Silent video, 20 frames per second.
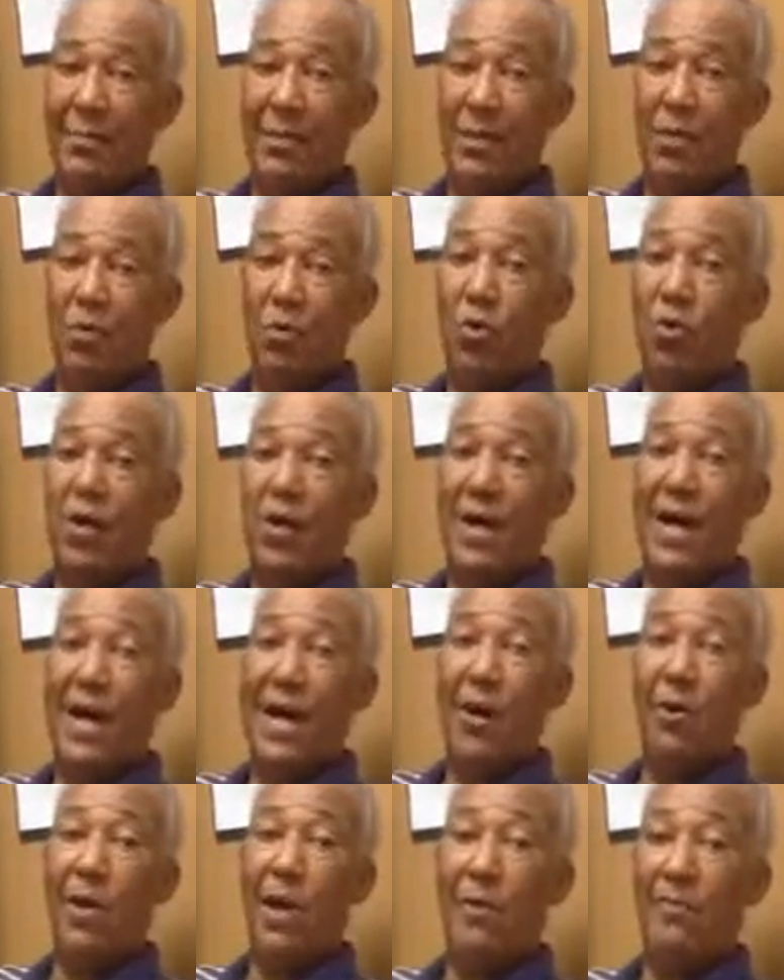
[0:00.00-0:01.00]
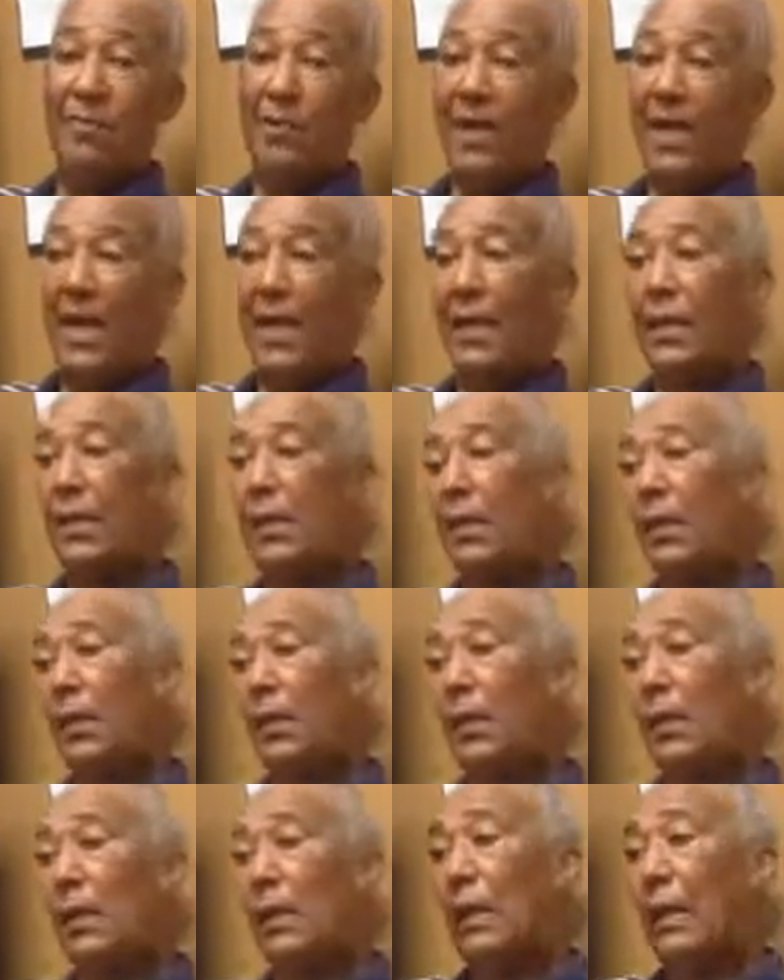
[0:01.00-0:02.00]
I mean, more than an hour after that.
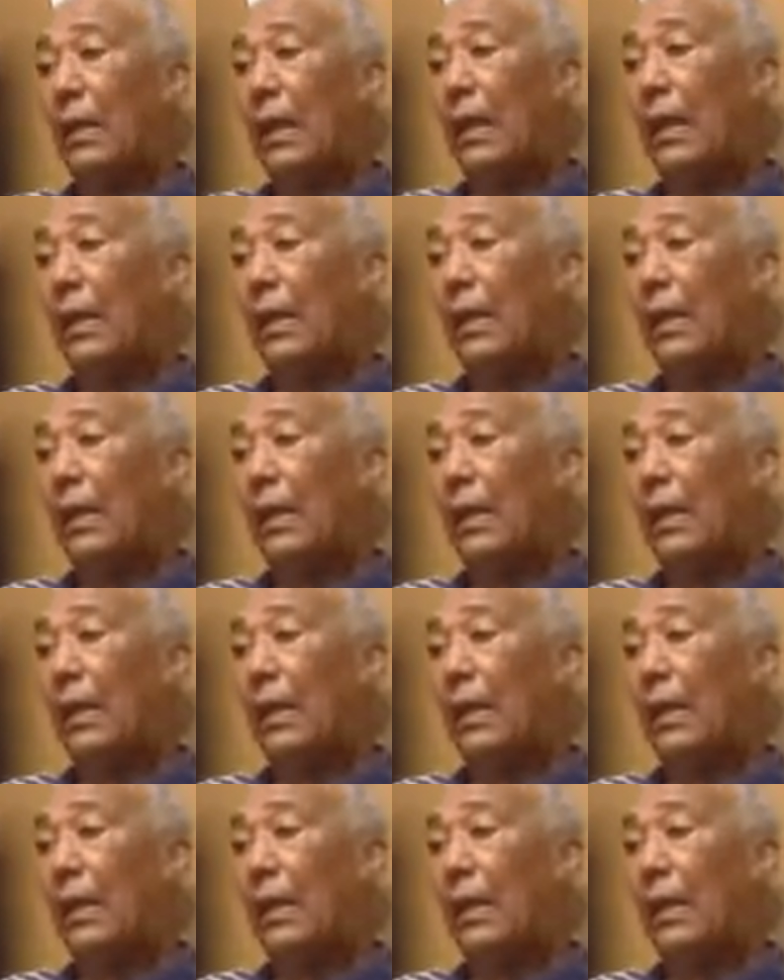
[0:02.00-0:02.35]
And